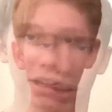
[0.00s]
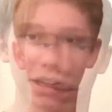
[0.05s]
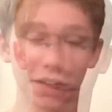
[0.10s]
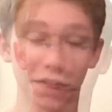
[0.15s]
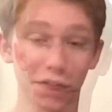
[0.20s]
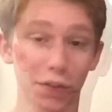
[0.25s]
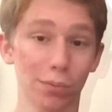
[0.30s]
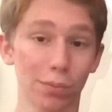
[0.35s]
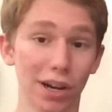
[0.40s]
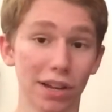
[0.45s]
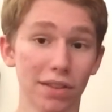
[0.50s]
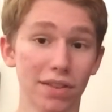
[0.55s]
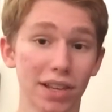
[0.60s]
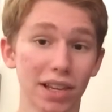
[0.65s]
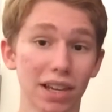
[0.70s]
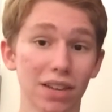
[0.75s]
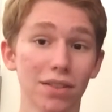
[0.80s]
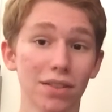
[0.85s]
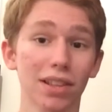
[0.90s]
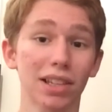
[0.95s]
If the
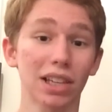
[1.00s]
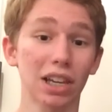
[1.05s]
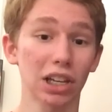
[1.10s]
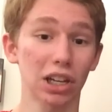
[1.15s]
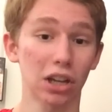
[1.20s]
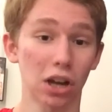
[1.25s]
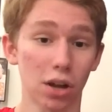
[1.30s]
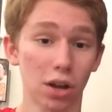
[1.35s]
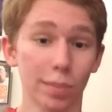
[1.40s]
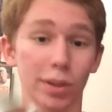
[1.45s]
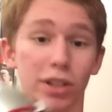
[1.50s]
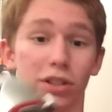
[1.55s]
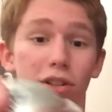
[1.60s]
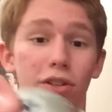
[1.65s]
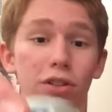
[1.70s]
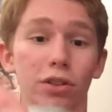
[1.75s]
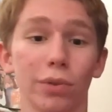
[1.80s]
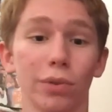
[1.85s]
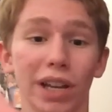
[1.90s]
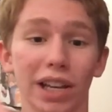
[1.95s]
Redskins can come
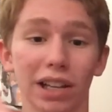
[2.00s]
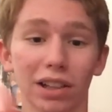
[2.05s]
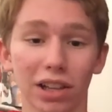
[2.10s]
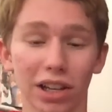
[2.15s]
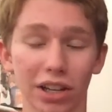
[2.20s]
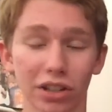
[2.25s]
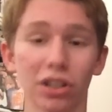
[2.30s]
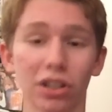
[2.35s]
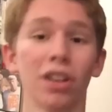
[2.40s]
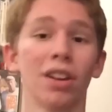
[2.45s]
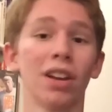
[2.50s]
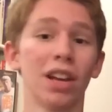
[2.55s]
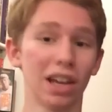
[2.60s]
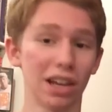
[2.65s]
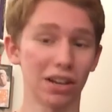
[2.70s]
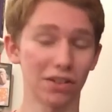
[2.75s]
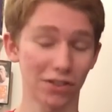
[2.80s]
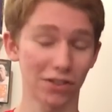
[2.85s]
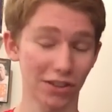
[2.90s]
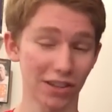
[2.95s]
into New England
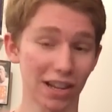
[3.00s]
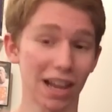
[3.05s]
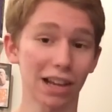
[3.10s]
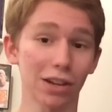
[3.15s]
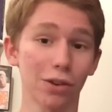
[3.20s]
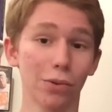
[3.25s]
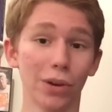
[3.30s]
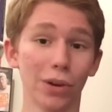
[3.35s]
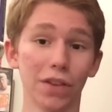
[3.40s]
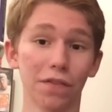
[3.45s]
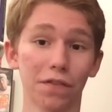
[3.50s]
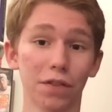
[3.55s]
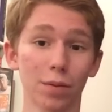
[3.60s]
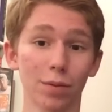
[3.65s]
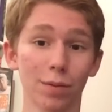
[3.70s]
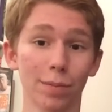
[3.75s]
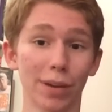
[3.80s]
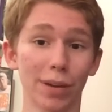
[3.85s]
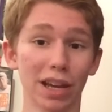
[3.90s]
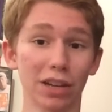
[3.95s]
and snag a win
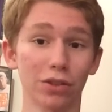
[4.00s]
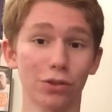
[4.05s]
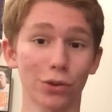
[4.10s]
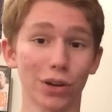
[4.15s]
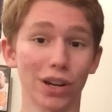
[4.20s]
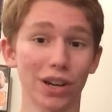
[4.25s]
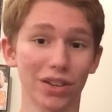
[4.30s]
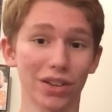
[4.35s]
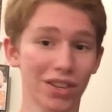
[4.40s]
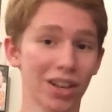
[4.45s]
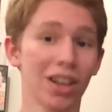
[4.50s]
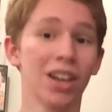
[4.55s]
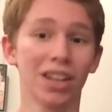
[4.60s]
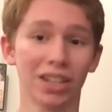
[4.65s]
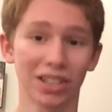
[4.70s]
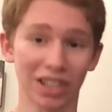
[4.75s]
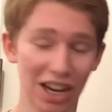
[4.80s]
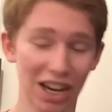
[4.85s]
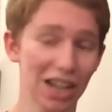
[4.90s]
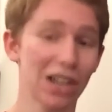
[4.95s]
from the Patriots,
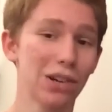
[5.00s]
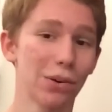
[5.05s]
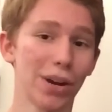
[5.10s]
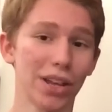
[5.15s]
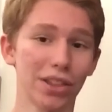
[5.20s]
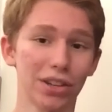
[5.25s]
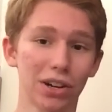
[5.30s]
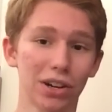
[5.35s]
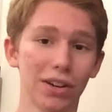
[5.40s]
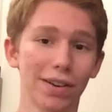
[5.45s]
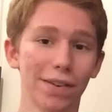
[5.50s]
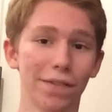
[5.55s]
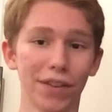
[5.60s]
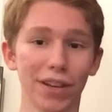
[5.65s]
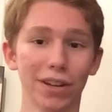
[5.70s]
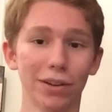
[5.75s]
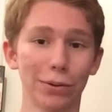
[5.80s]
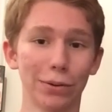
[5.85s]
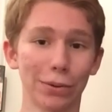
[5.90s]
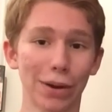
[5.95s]
take away their
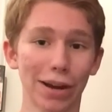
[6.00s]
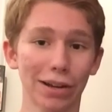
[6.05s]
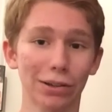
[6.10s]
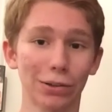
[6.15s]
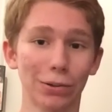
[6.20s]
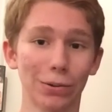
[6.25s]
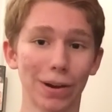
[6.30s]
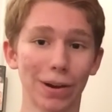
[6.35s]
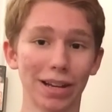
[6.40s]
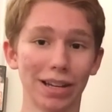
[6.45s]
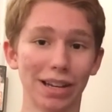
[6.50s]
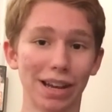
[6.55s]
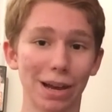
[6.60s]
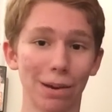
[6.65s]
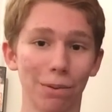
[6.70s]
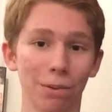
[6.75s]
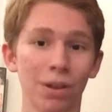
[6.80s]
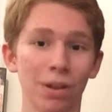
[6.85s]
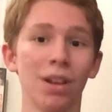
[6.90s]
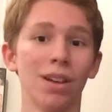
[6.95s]
undefeated record right
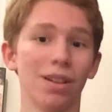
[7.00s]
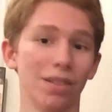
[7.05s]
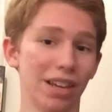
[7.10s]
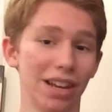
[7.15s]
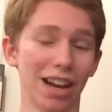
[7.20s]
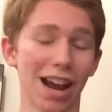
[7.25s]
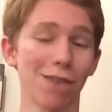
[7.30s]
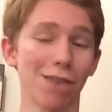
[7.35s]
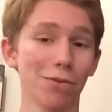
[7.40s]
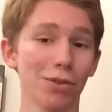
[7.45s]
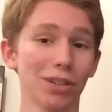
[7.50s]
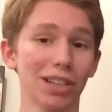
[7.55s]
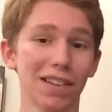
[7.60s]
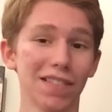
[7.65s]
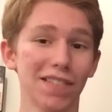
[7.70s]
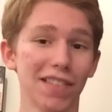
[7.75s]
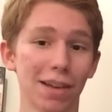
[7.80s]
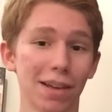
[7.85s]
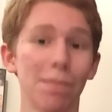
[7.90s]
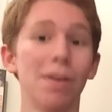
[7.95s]
now, then I will
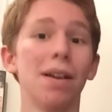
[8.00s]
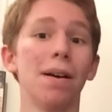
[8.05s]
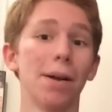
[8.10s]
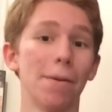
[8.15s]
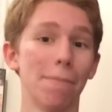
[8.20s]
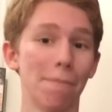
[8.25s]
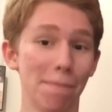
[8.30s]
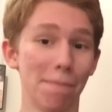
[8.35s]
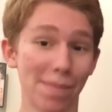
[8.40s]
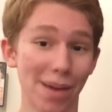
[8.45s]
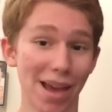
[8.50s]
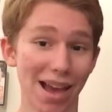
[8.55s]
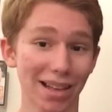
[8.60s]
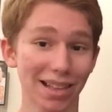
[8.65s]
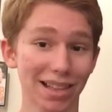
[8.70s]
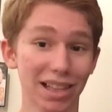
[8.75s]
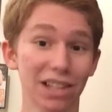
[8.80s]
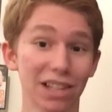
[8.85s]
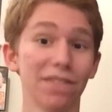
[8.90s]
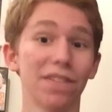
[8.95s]
give them
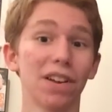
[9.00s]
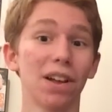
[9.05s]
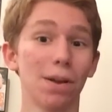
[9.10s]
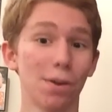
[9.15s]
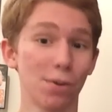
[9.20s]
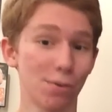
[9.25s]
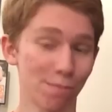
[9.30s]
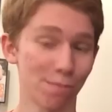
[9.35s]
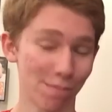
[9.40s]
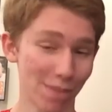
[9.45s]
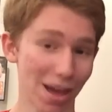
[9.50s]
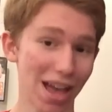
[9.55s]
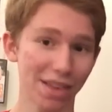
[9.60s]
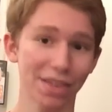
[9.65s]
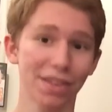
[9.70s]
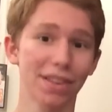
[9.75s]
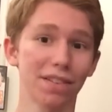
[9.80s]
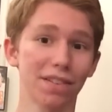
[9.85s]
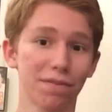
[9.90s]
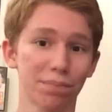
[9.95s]
massive,
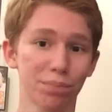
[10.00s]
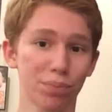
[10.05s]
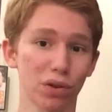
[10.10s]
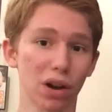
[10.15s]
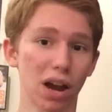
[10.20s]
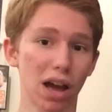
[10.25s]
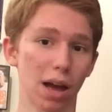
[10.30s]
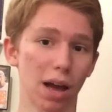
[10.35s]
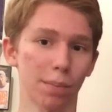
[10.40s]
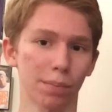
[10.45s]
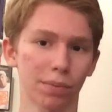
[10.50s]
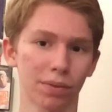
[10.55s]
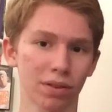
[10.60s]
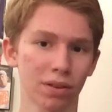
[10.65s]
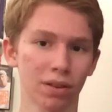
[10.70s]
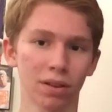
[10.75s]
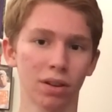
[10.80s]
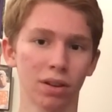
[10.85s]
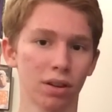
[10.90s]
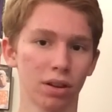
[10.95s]
massive
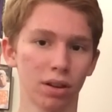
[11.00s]
props.